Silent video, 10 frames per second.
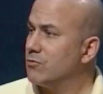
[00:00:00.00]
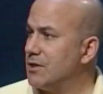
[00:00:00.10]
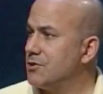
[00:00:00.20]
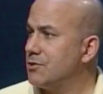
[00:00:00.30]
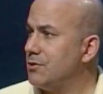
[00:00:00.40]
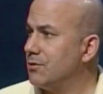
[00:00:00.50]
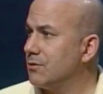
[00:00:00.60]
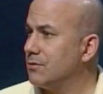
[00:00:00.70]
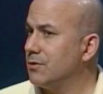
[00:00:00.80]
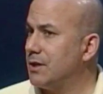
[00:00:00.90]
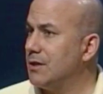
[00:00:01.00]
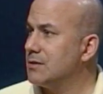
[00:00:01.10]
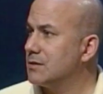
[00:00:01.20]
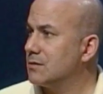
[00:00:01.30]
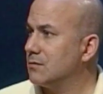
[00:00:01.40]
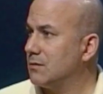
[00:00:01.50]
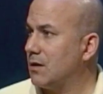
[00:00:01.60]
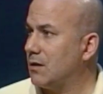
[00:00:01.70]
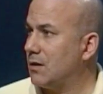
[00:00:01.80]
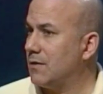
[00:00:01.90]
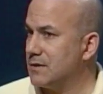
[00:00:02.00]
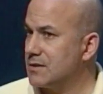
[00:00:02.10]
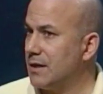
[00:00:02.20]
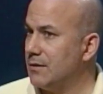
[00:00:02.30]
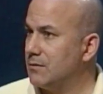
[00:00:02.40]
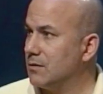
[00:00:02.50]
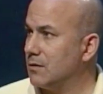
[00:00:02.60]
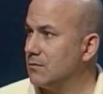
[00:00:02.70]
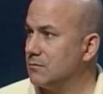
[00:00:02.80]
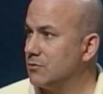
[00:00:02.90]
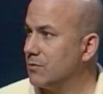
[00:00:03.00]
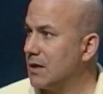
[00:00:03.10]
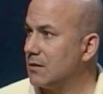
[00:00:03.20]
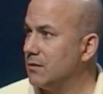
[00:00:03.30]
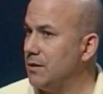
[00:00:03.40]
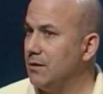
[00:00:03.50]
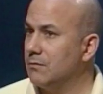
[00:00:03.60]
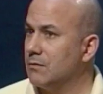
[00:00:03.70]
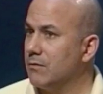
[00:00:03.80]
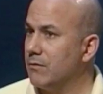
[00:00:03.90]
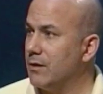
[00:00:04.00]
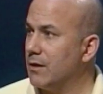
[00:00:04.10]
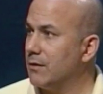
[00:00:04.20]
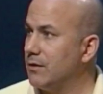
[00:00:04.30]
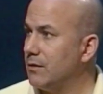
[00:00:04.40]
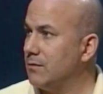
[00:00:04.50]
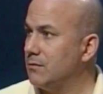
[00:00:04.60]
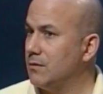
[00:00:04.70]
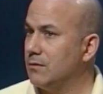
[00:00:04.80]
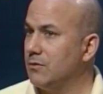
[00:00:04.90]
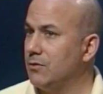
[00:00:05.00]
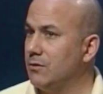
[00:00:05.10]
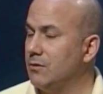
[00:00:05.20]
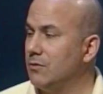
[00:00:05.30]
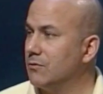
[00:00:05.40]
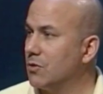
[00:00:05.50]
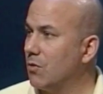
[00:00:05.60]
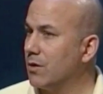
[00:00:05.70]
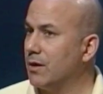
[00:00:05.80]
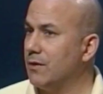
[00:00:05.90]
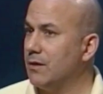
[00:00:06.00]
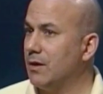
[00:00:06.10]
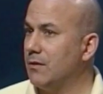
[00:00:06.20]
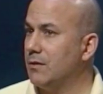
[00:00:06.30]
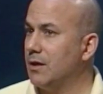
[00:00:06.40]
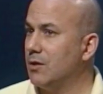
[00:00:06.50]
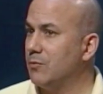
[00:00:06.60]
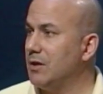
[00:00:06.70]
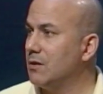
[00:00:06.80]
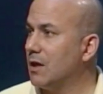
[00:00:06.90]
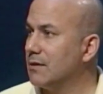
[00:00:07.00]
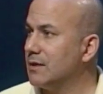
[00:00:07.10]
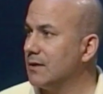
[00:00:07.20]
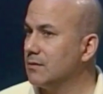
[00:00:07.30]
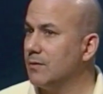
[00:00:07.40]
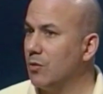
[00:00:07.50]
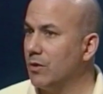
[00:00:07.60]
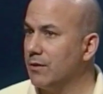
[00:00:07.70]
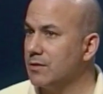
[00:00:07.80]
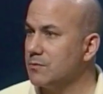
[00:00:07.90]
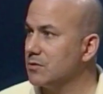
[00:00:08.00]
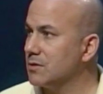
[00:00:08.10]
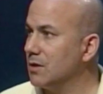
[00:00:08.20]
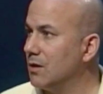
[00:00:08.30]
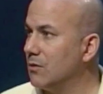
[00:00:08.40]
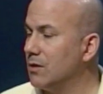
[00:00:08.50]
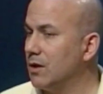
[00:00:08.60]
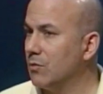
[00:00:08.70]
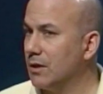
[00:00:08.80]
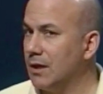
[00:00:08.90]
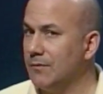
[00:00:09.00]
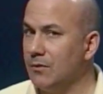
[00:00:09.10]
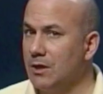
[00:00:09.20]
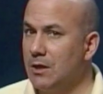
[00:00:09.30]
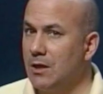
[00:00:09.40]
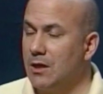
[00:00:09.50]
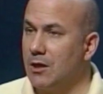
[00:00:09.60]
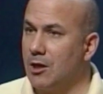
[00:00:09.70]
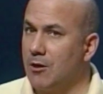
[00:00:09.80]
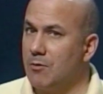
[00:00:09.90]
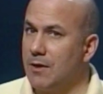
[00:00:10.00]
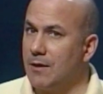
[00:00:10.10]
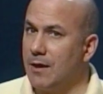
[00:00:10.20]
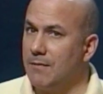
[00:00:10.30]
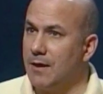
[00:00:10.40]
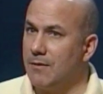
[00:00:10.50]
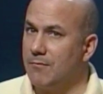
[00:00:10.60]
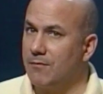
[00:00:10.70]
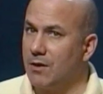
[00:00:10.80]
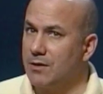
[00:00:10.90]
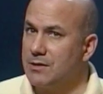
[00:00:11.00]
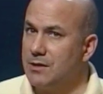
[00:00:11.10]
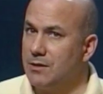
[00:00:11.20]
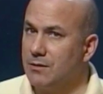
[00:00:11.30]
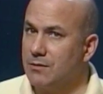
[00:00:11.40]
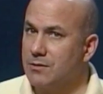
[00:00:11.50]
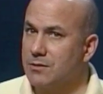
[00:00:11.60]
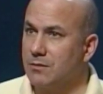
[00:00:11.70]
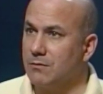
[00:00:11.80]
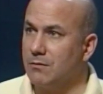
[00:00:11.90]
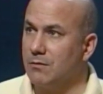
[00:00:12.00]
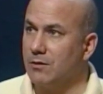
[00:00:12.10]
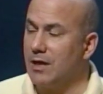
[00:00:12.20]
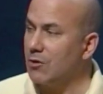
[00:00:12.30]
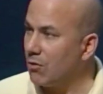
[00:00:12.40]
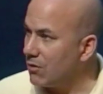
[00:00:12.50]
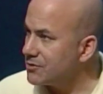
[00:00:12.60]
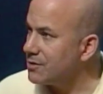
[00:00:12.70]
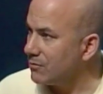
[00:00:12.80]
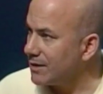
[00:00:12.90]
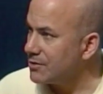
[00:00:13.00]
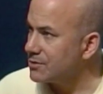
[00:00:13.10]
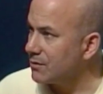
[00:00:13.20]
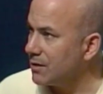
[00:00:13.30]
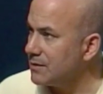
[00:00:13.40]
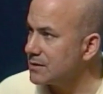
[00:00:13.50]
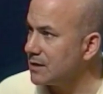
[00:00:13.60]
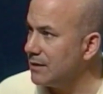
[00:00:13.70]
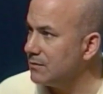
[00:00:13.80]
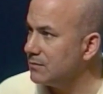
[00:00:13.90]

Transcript: register your kids on the site directly there, and you record it, and then they'll be contacted about where they're supposed to go and what have you. And the volunteers can also register on this site?